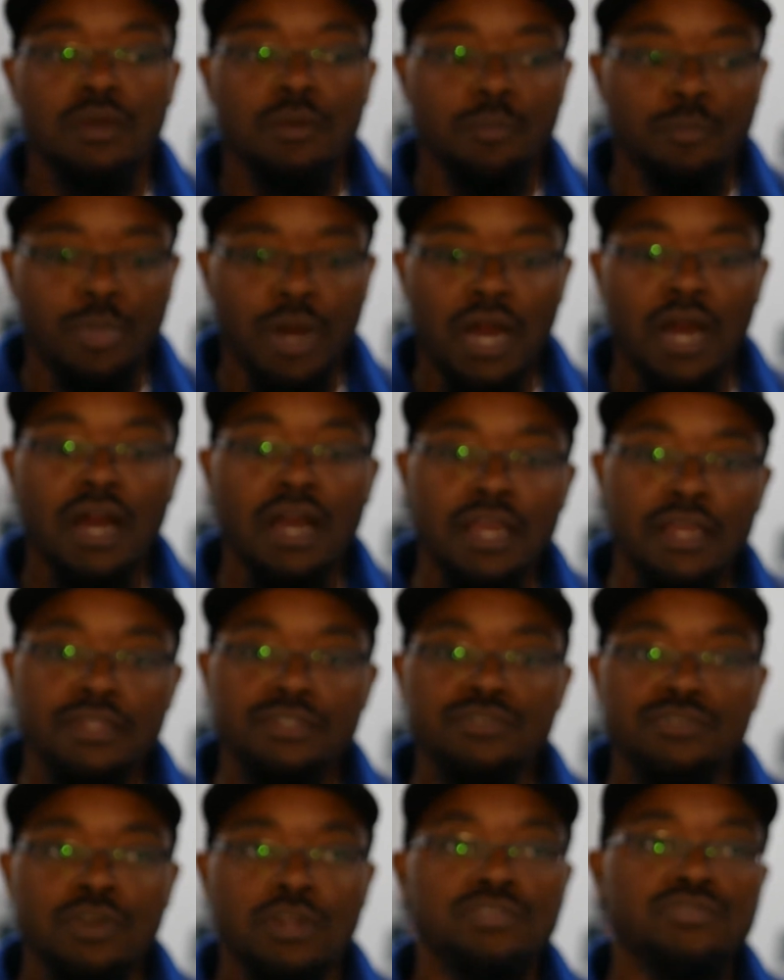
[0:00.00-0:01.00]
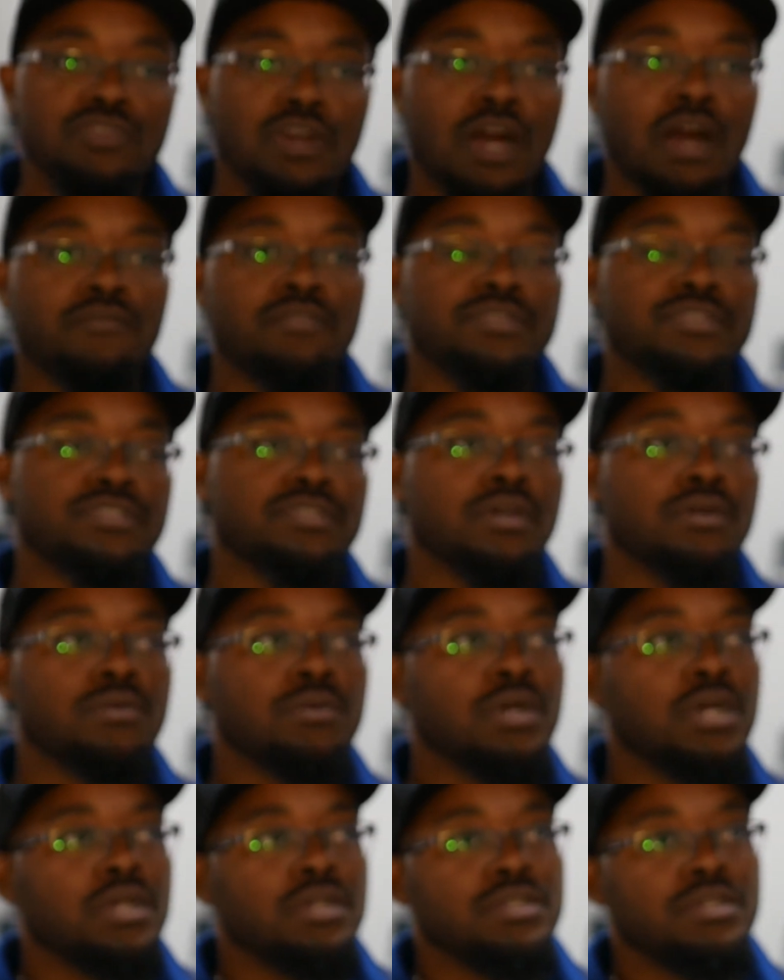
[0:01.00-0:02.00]
by truck drivers.
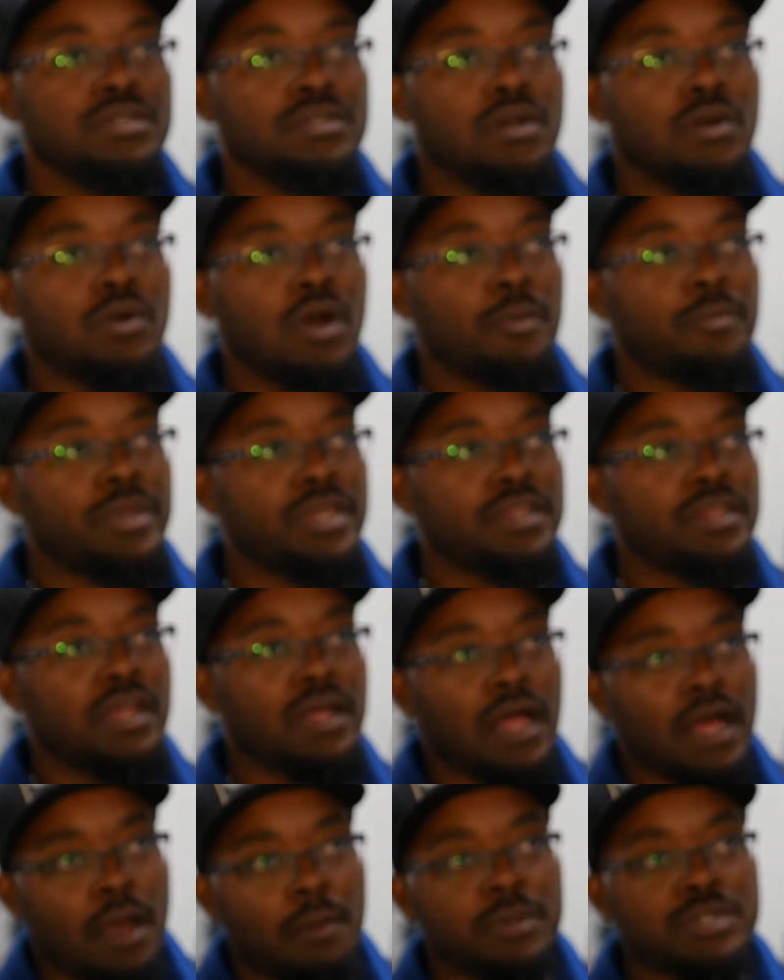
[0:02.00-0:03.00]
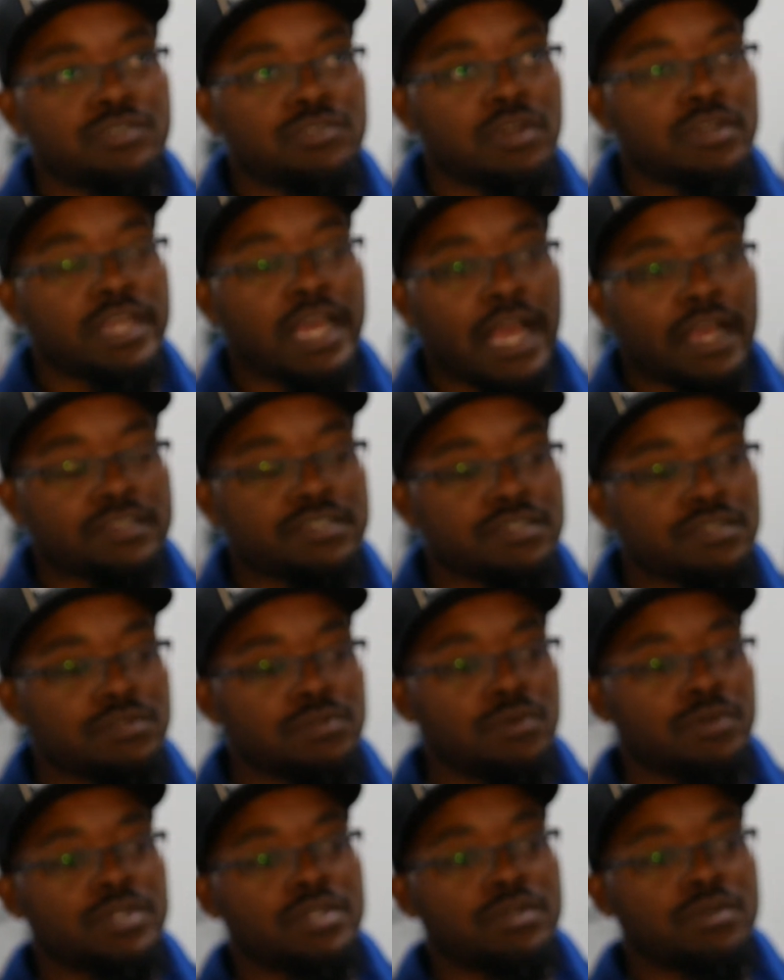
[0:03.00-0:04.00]
So, I mean, I'm a truck accident
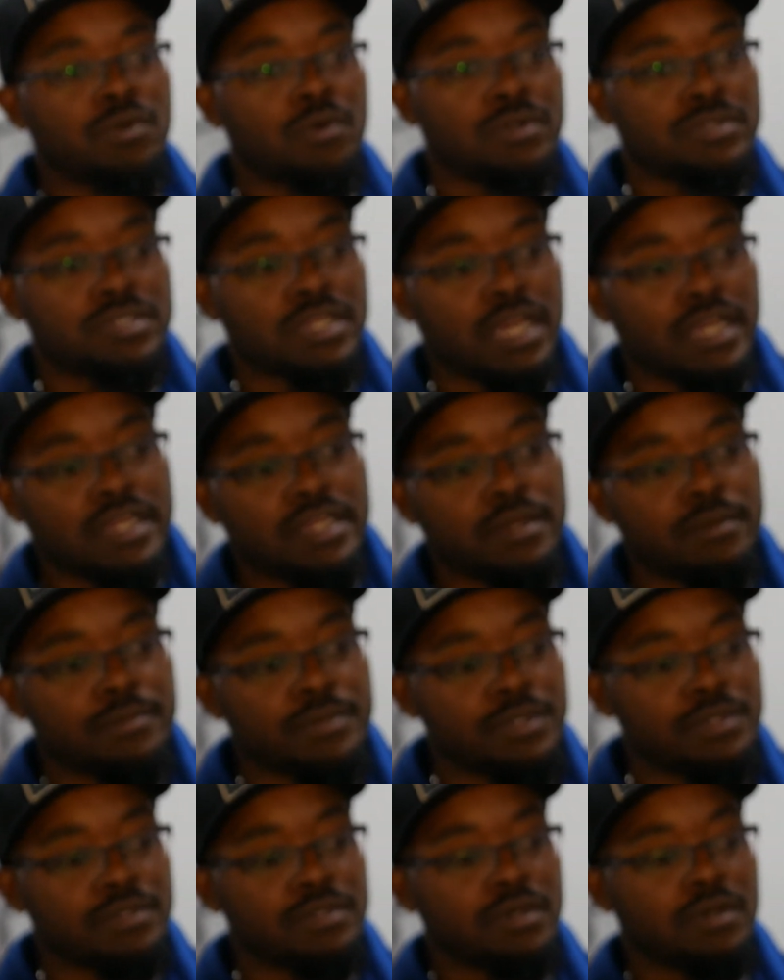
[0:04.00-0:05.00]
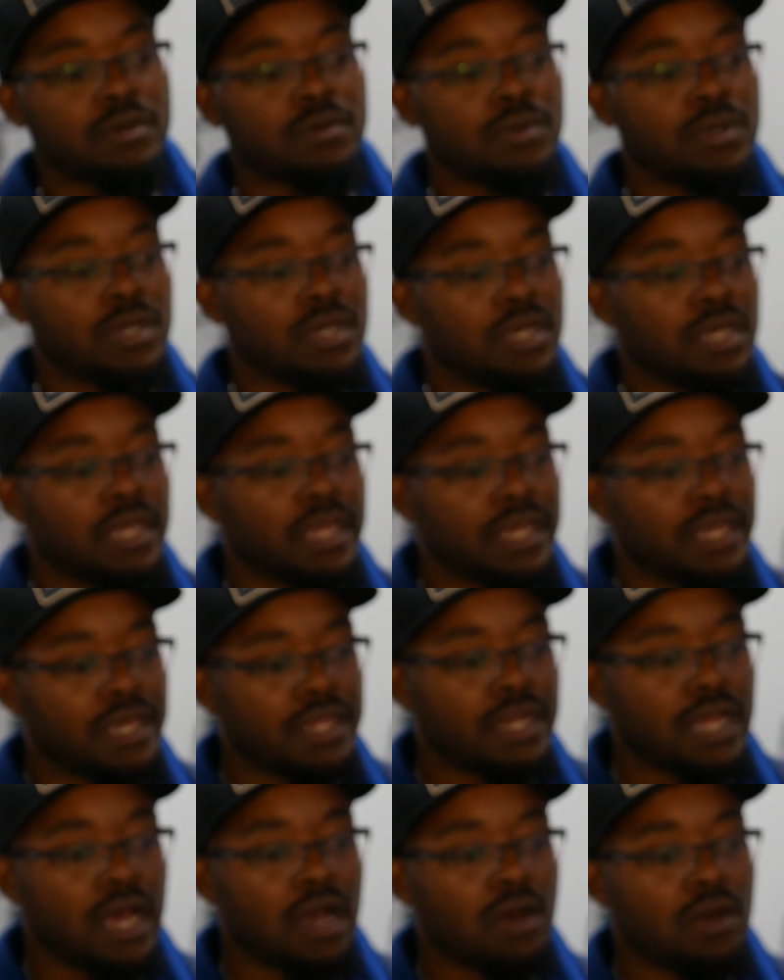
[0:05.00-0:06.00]
lawyer. Of course I am,
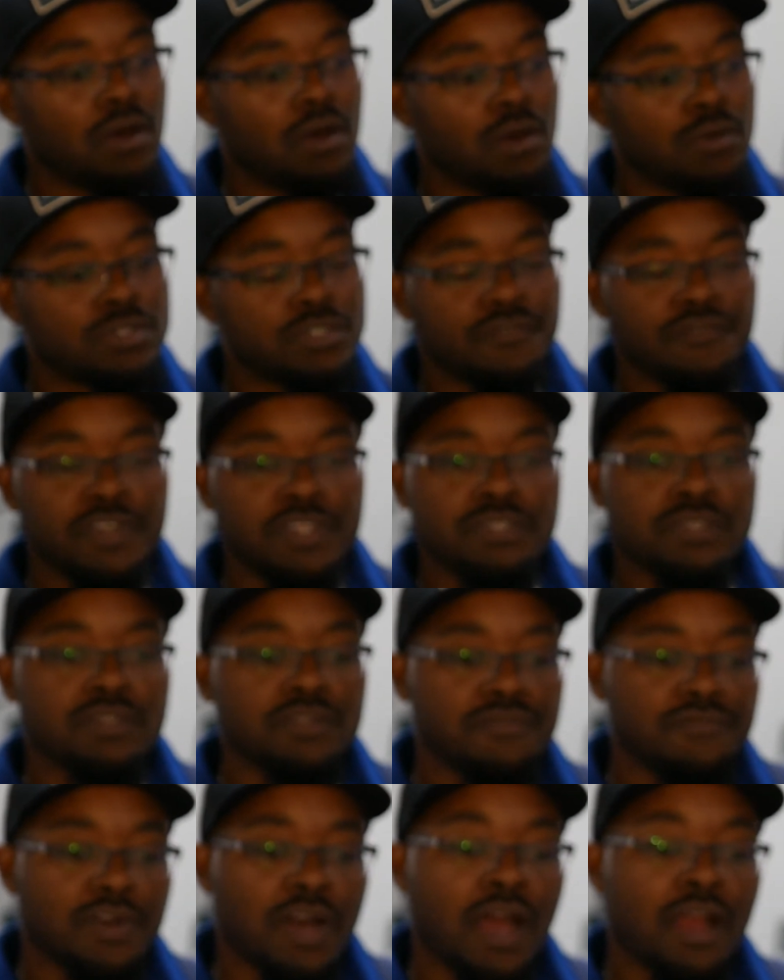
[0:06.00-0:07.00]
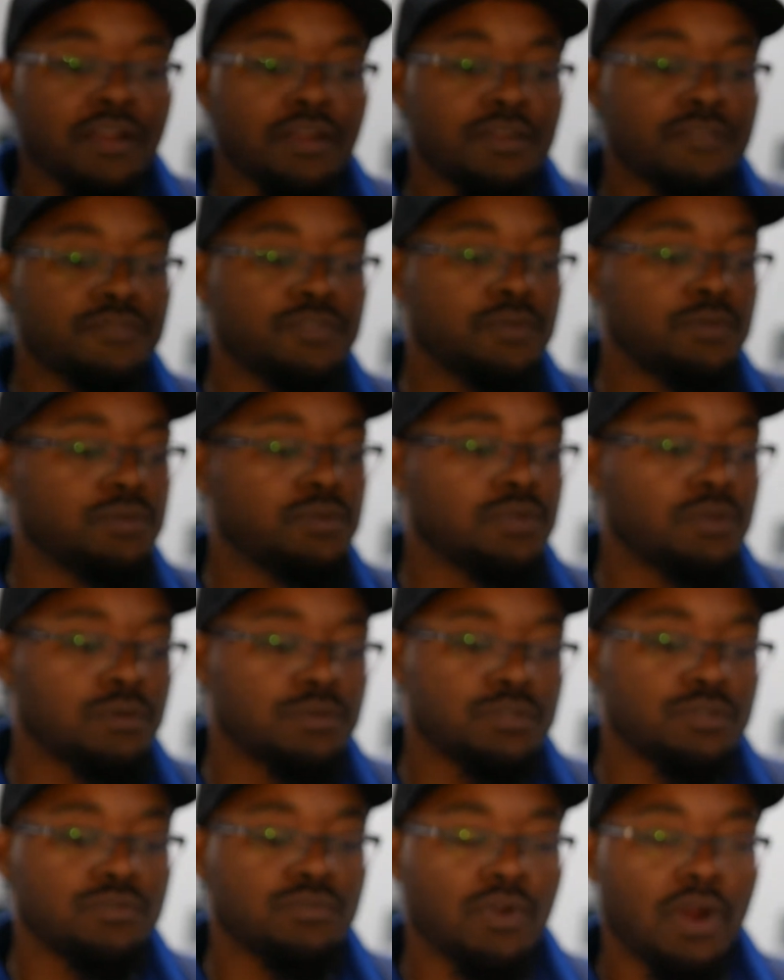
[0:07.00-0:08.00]
and I'll hold your feet to the fire if you
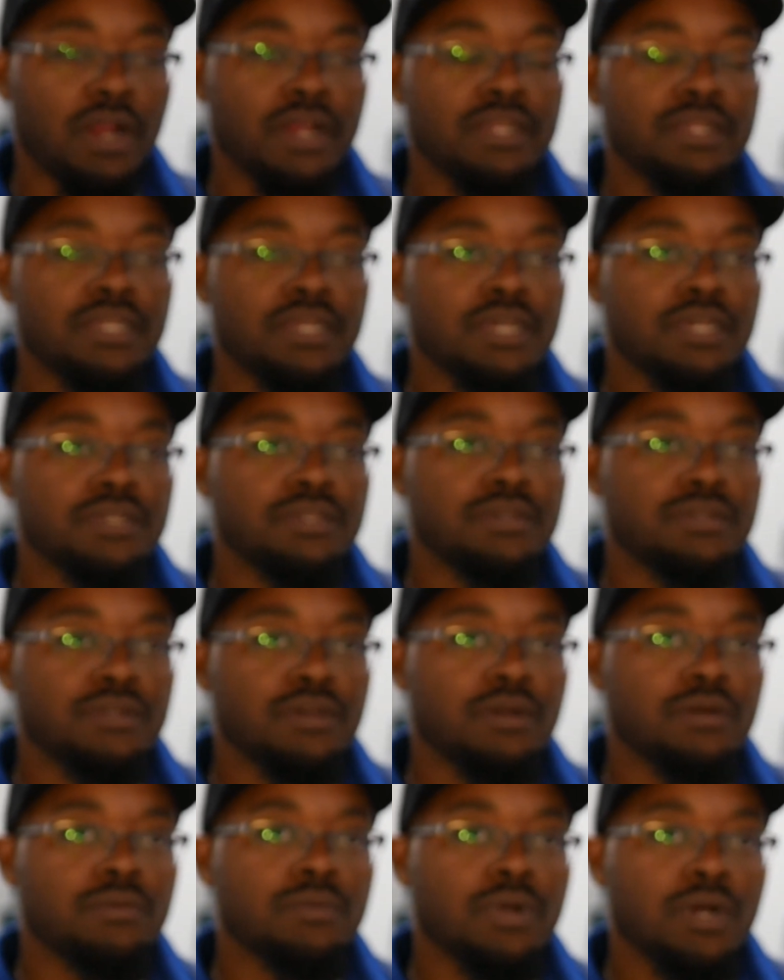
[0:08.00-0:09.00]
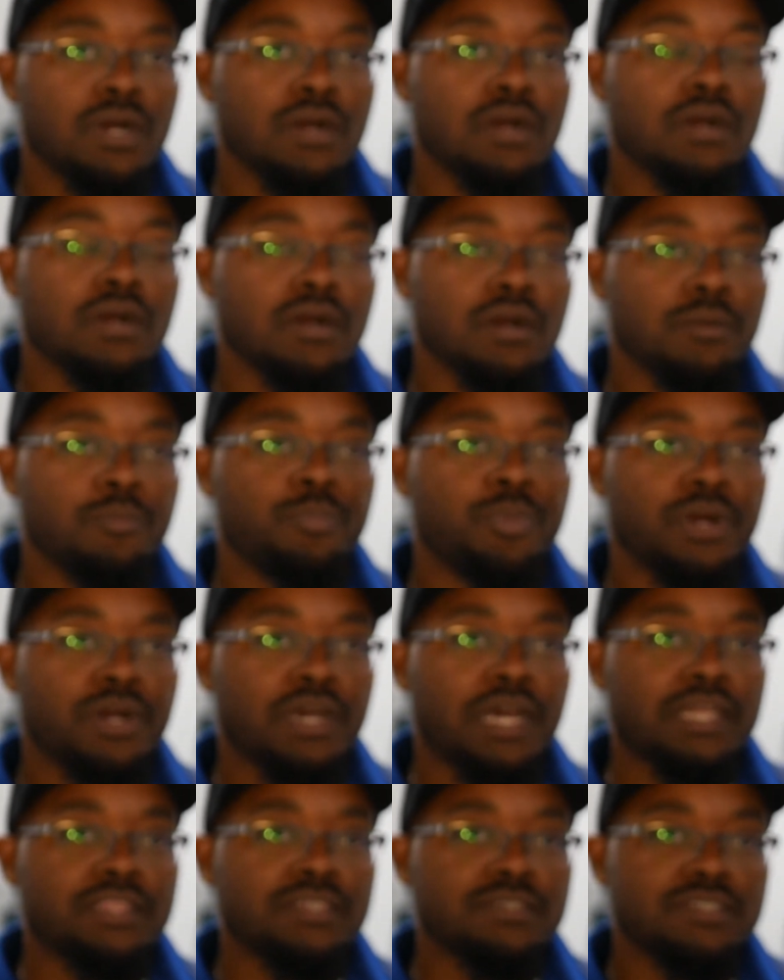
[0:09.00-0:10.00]
don't do right,
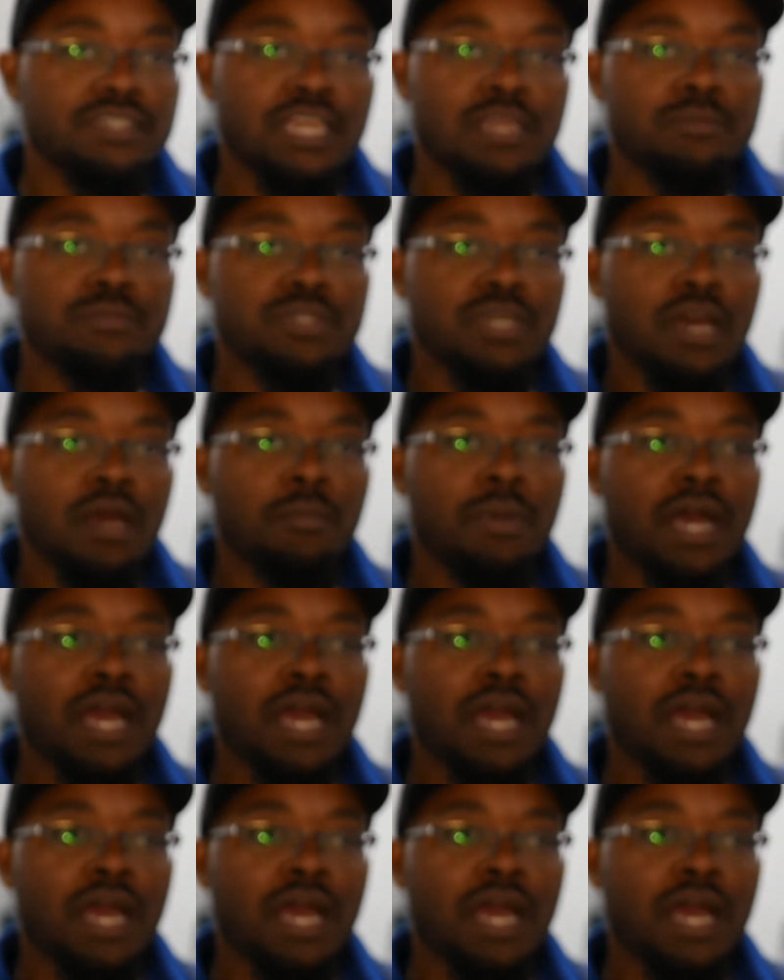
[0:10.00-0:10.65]
but at the same time, I